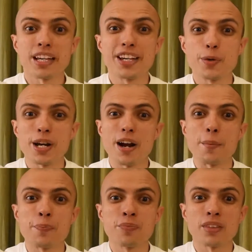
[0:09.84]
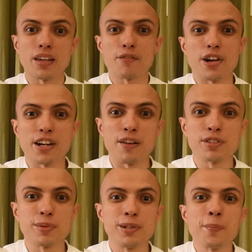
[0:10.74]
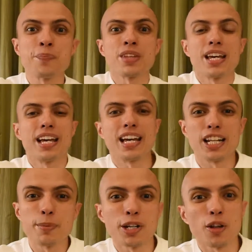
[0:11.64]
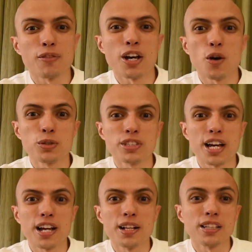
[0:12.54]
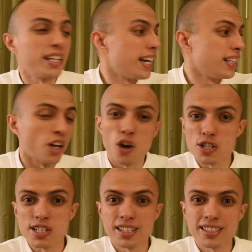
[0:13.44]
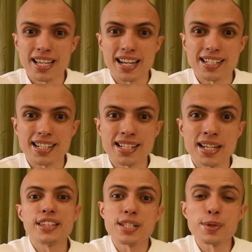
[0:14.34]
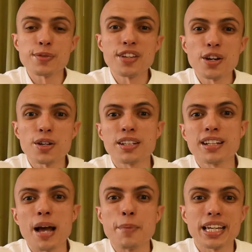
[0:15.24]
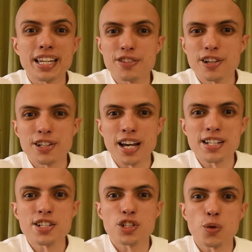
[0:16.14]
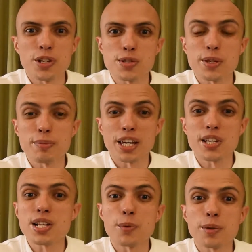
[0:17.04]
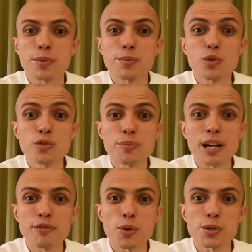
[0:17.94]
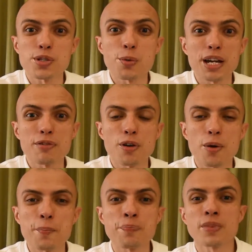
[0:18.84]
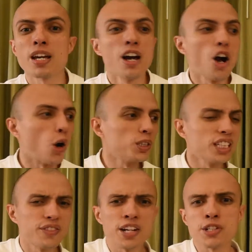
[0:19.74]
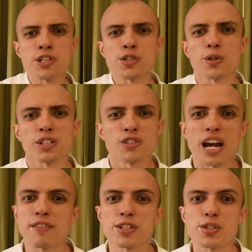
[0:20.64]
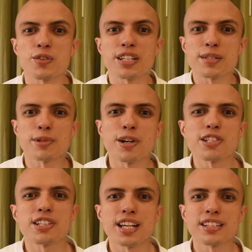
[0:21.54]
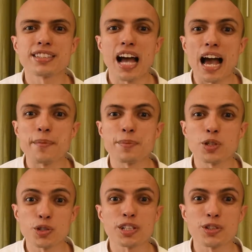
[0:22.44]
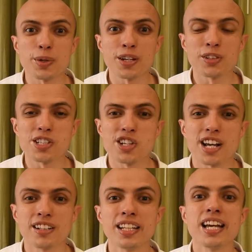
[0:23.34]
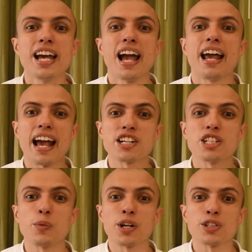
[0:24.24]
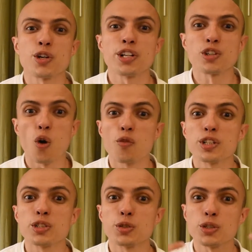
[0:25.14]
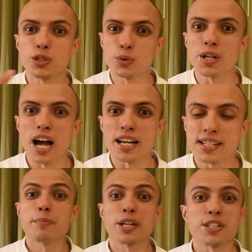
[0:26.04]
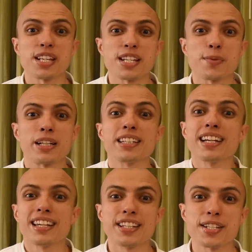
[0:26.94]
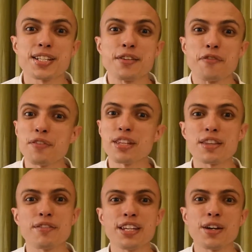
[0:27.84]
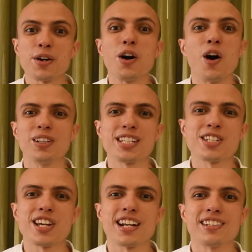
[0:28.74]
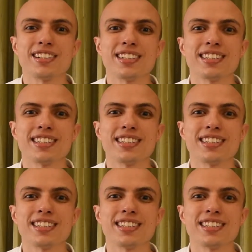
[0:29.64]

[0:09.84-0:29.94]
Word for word: here we are. I'm very comfortable in the middle of the hotel in Austin, Texas. This week's video, I'm making it very nice, short and sweet, because I want to move my focus away from all the adventures, all the travels, all the exploration that I'm usually doing on this channel, and I actually want to turn it over to you guys, because guess what? This is the 50th video on this channel.